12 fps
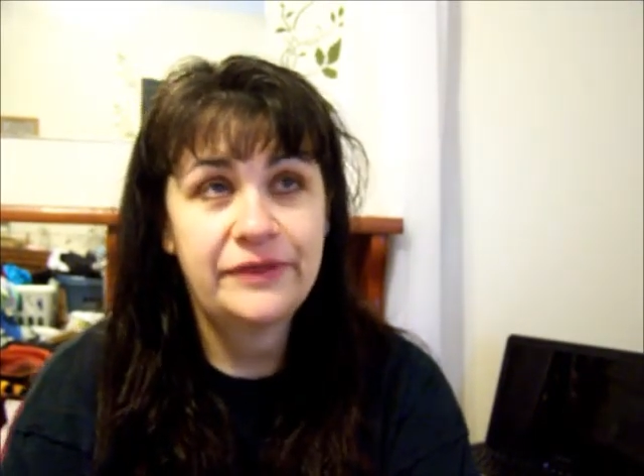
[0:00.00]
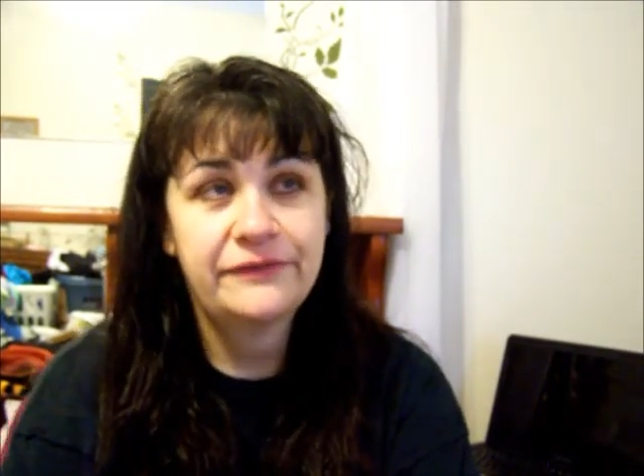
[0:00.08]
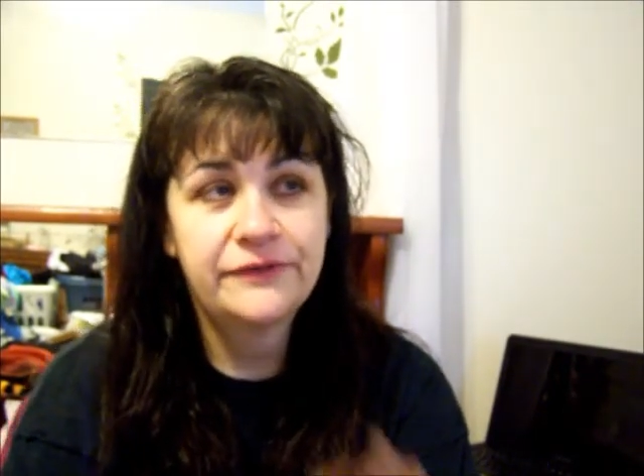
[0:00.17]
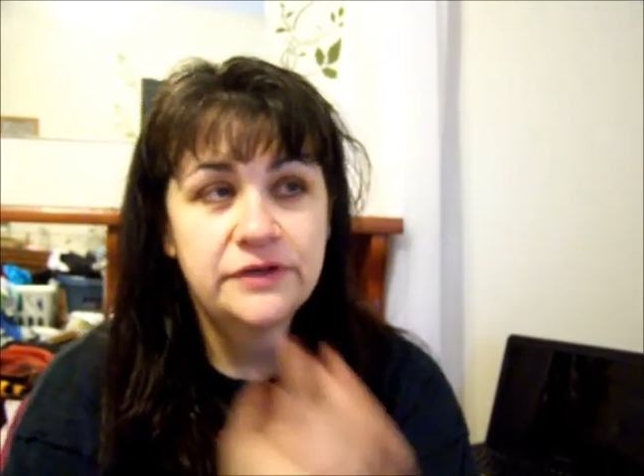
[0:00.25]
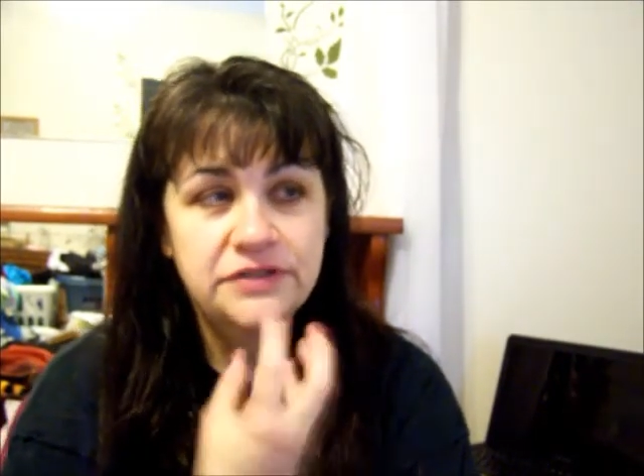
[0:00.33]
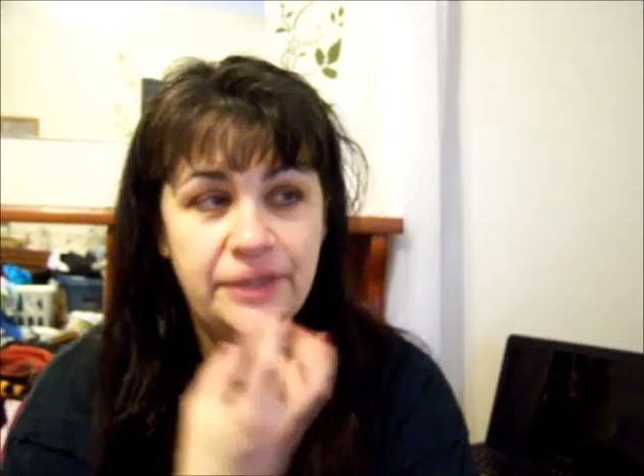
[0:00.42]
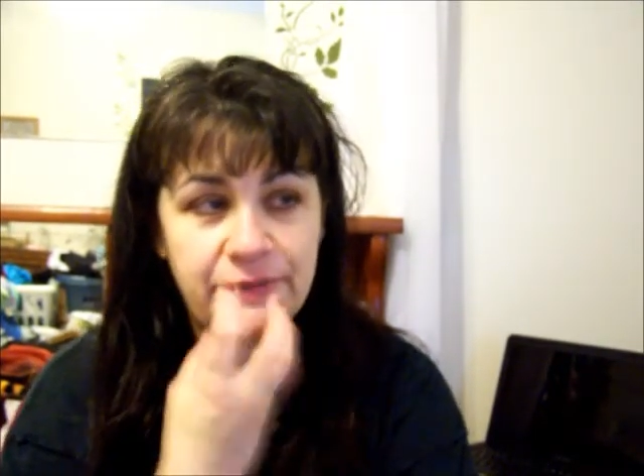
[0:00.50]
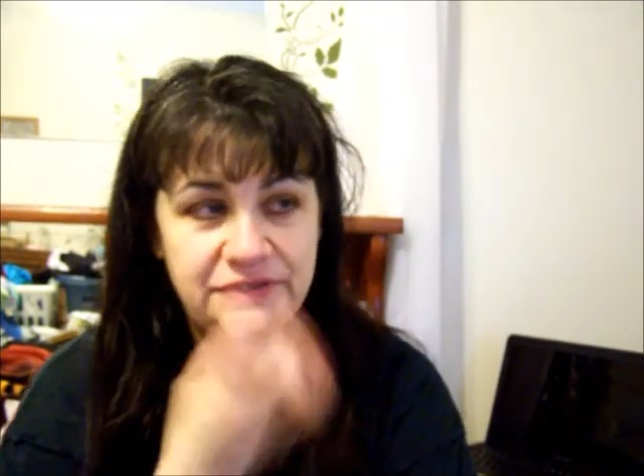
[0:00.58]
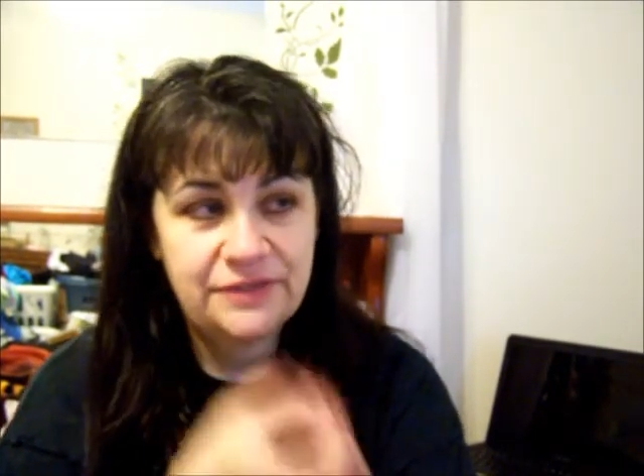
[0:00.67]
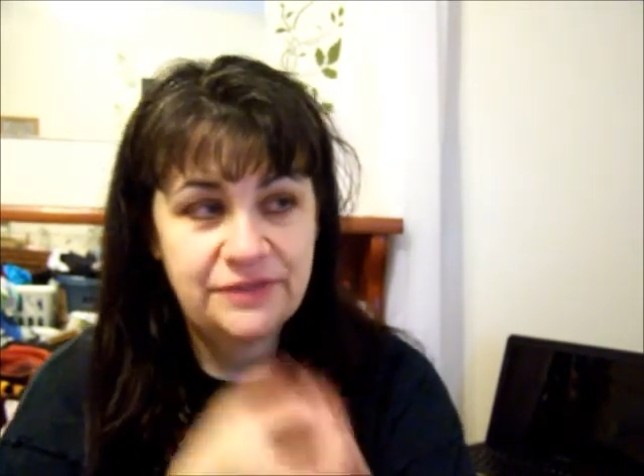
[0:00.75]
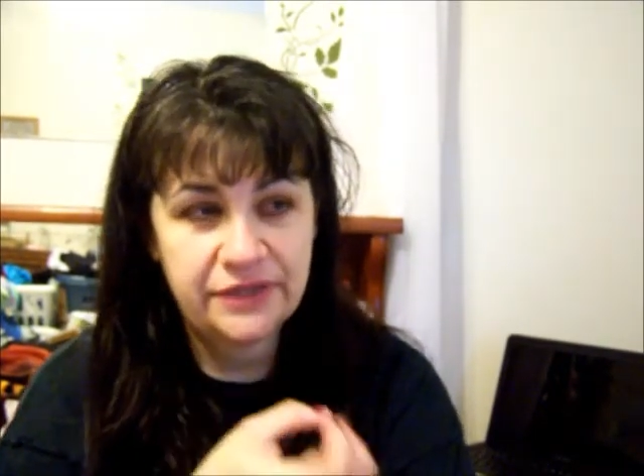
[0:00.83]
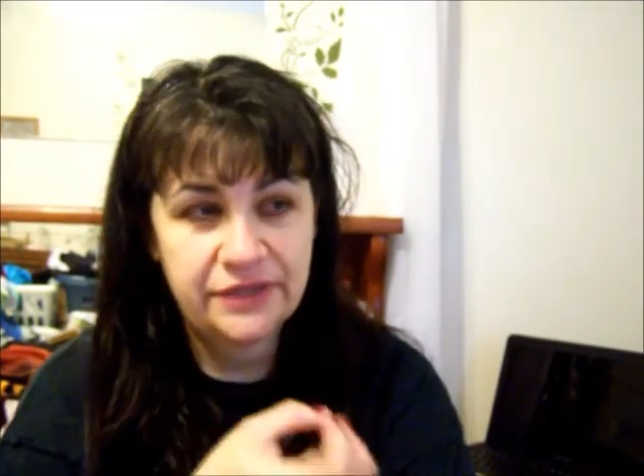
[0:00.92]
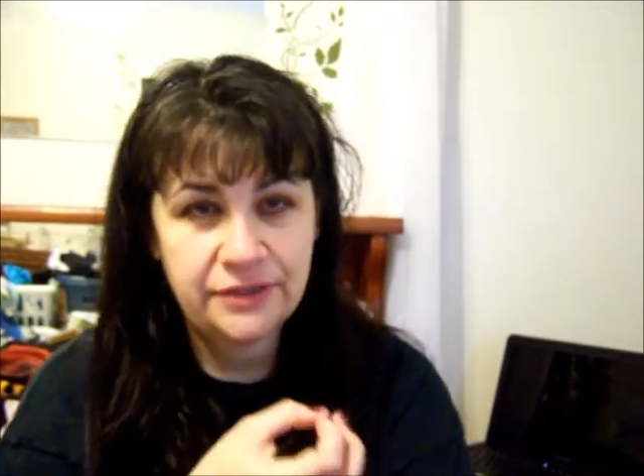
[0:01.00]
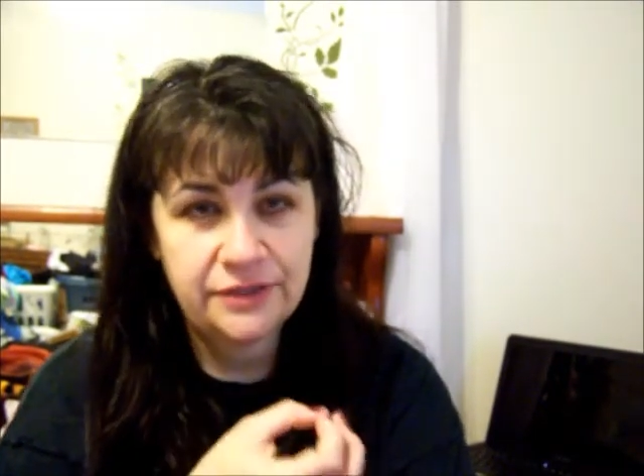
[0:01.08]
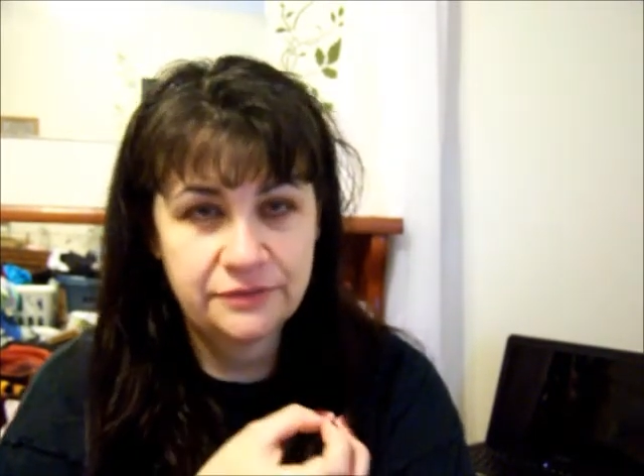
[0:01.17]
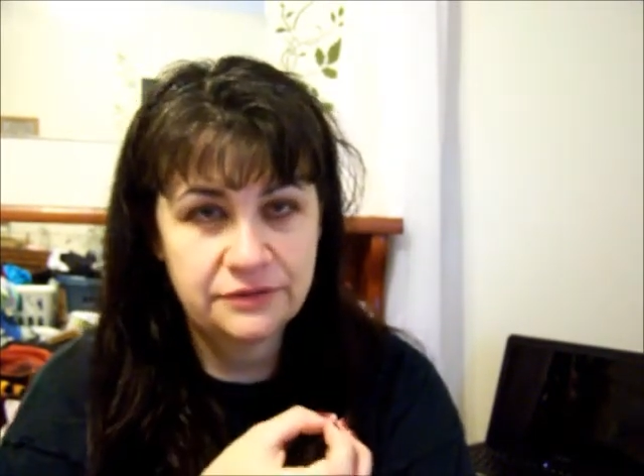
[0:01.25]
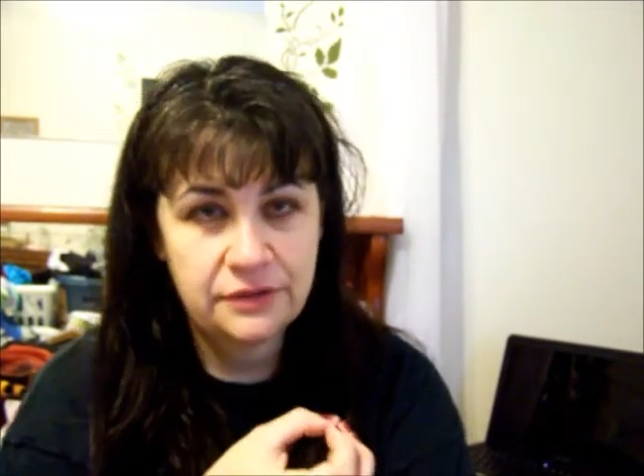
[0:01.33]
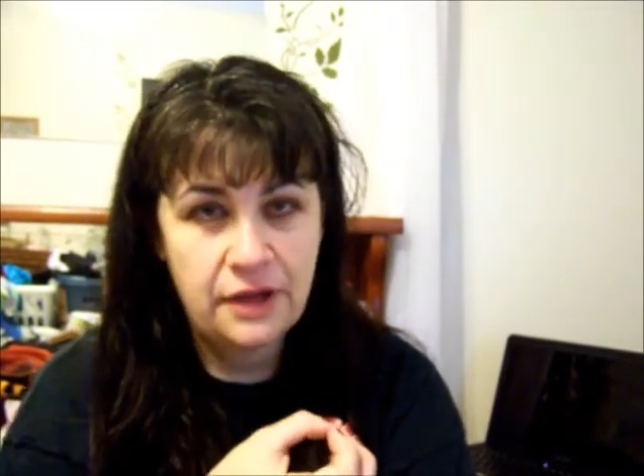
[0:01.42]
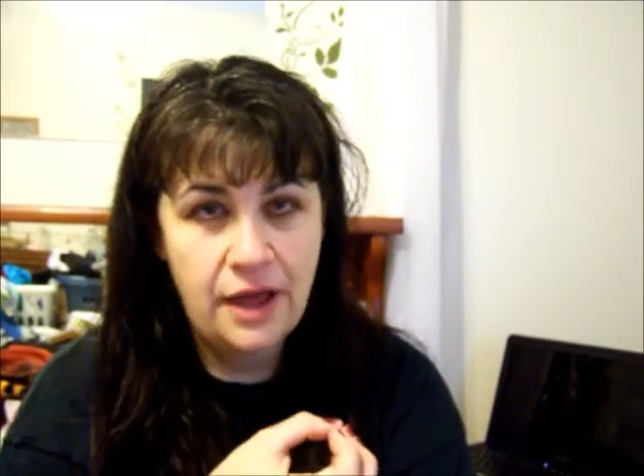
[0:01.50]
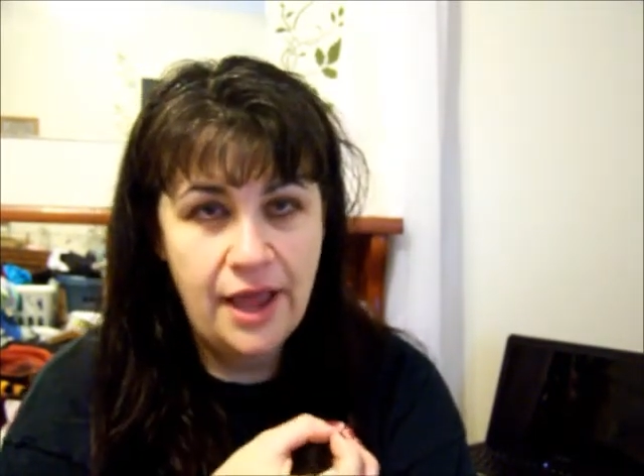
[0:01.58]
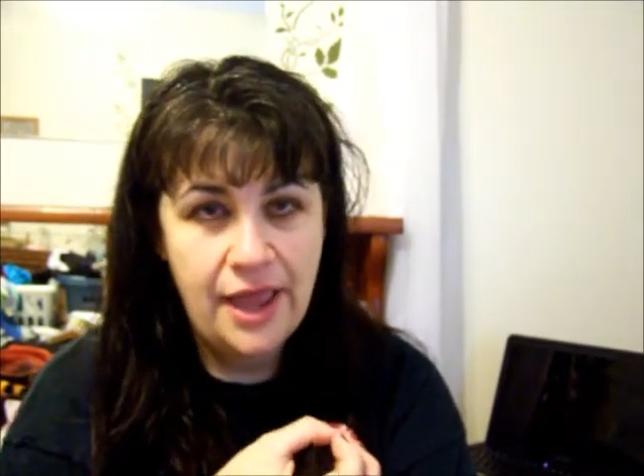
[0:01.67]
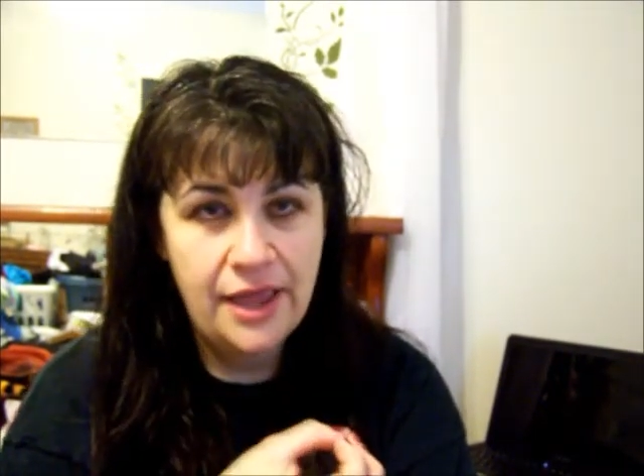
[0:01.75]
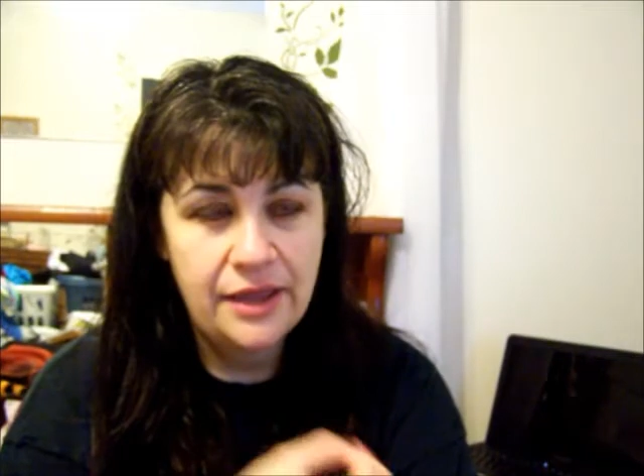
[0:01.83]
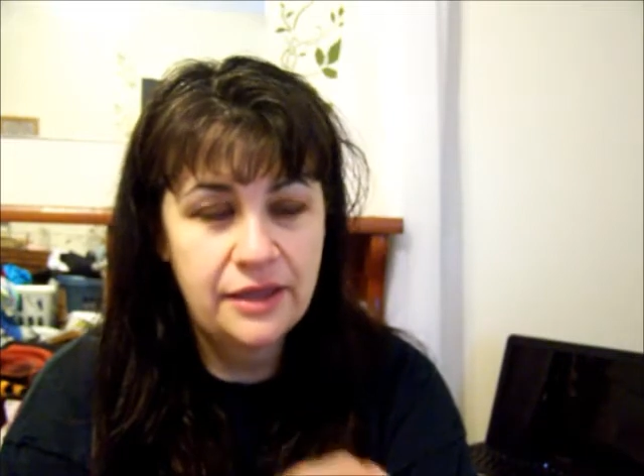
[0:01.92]
the first time it seemed like there was a
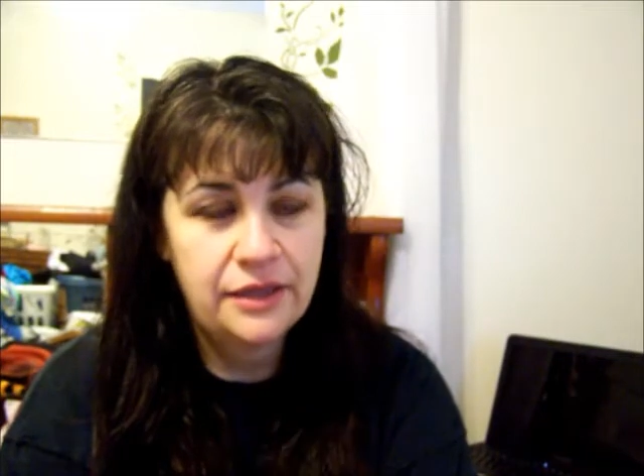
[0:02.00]
lot,